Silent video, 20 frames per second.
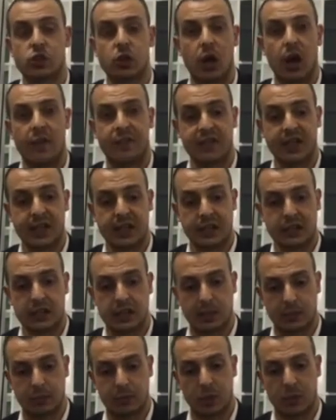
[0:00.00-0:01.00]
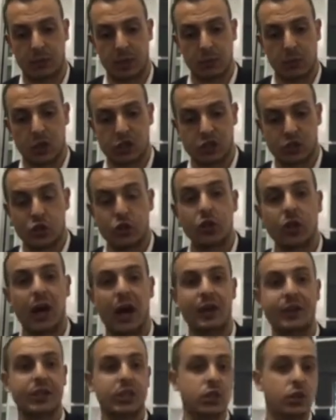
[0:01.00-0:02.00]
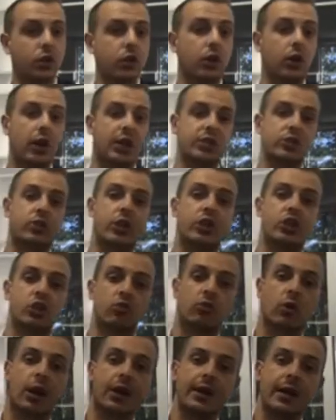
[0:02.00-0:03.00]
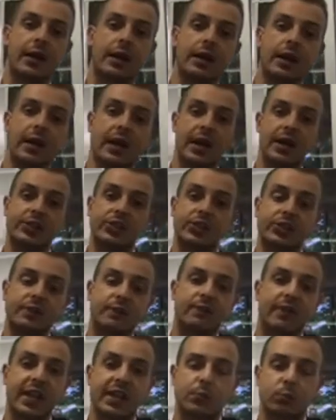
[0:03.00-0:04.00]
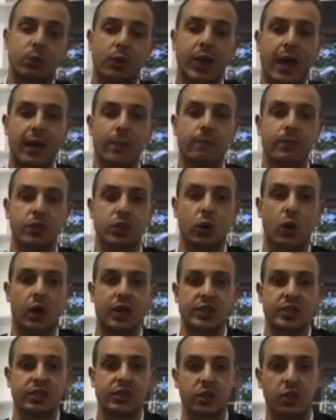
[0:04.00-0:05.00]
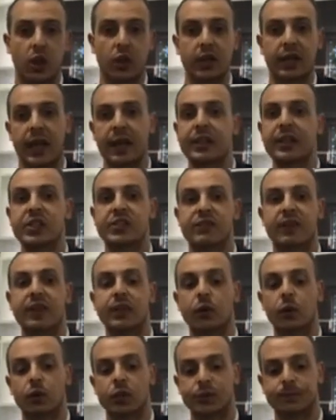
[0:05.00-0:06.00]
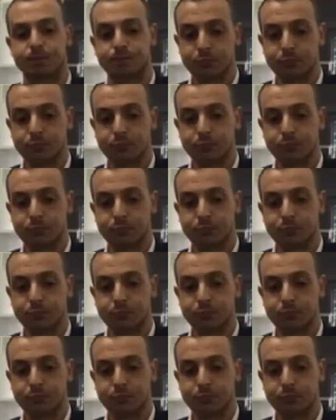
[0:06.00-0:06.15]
I think, the probably most underutilized strategy right now, is using Facebook advertising to locate these vendors.